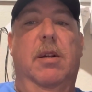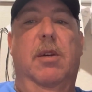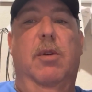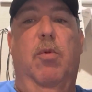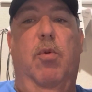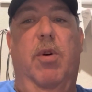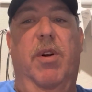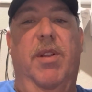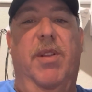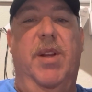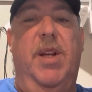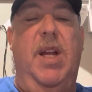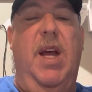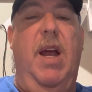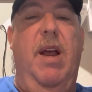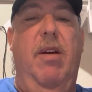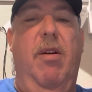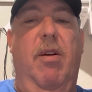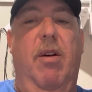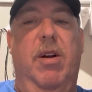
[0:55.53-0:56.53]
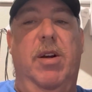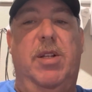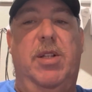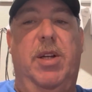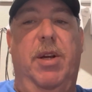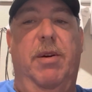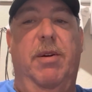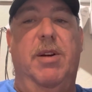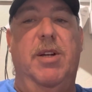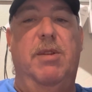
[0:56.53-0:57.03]
one of the Die Hard
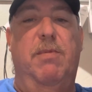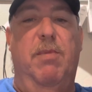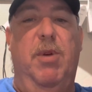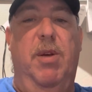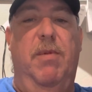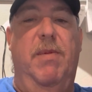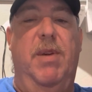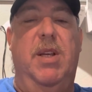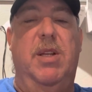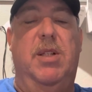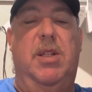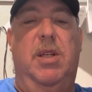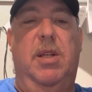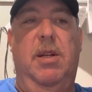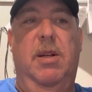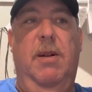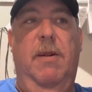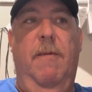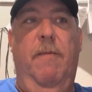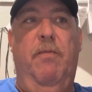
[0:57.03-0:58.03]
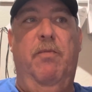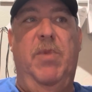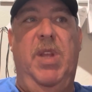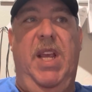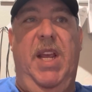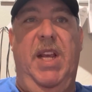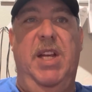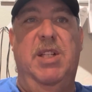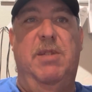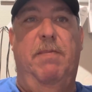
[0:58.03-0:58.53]
series movies,
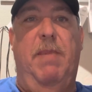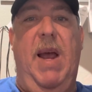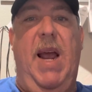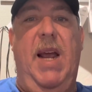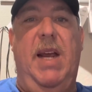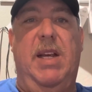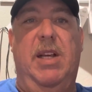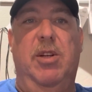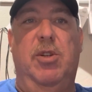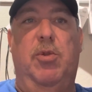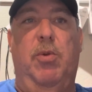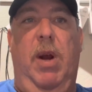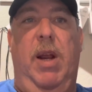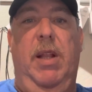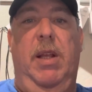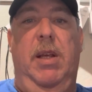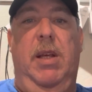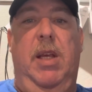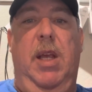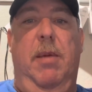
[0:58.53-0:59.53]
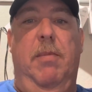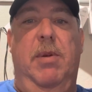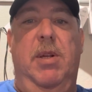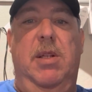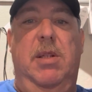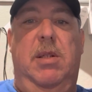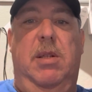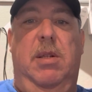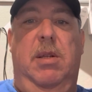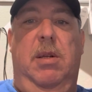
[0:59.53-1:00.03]
is back as Raylan
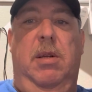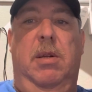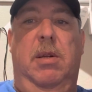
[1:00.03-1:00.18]
Givens,